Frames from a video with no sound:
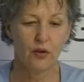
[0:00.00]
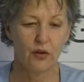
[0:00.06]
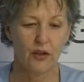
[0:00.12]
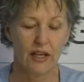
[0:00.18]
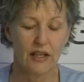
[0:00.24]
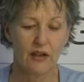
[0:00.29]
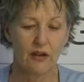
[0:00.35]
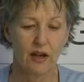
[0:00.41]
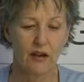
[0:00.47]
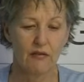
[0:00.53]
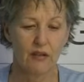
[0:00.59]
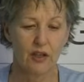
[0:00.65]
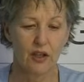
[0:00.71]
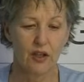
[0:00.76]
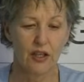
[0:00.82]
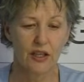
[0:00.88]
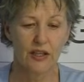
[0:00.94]
let you have a
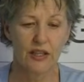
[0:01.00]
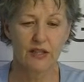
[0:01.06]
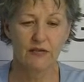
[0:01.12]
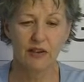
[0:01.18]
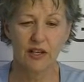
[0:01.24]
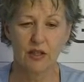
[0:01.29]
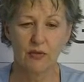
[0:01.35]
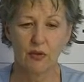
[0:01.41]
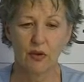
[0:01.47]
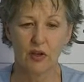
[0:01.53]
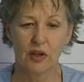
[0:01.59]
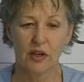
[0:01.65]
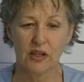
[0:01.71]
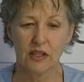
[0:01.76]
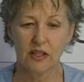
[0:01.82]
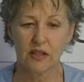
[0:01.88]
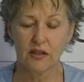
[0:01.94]
look at this Facebook
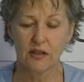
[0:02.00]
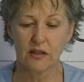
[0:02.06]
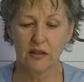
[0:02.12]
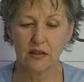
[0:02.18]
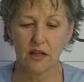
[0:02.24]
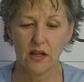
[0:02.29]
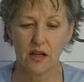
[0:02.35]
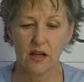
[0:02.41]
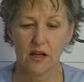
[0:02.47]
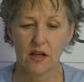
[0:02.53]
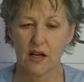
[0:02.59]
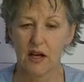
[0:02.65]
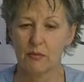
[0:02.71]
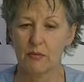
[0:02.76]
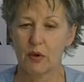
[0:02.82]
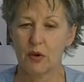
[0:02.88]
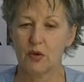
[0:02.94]
article.
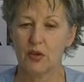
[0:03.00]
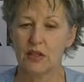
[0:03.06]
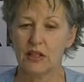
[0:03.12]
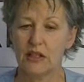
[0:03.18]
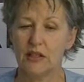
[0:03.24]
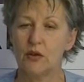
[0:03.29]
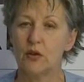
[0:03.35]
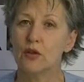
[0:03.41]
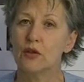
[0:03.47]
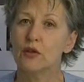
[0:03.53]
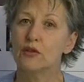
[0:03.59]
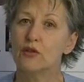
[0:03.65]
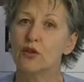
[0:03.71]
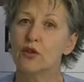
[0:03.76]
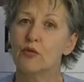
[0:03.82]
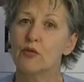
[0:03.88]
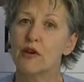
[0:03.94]
I posted it all.
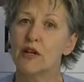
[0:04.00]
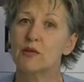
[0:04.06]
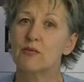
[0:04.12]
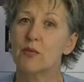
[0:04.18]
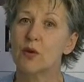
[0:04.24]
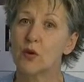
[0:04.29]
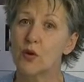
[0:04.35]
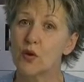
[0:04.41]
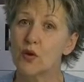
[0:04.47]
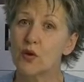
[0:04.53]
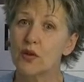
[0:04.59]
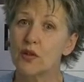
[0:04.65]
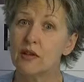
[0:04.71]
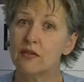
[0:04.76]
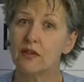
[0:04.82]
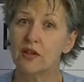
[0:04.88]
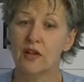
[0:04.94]
Do press pause
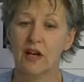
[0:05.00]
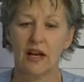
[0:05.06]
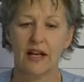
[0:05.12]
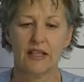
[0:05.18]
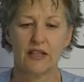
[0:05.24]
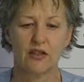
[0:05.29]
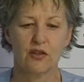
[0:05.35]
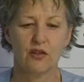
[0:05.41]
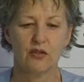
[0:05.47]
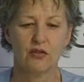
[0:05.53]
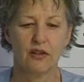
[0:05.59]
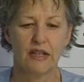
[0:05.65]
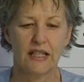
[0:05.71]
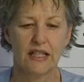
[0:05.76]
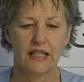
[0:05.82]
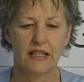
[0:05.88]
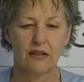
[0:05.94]
if you'd like to
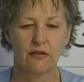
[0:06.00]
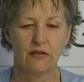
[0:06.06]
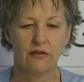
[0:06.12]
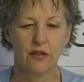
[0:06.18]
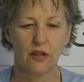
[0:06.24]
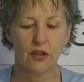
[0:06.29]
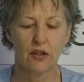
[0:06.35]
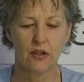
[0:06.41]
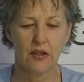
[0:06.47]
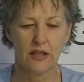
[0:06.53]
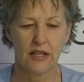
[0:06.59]
read it in full.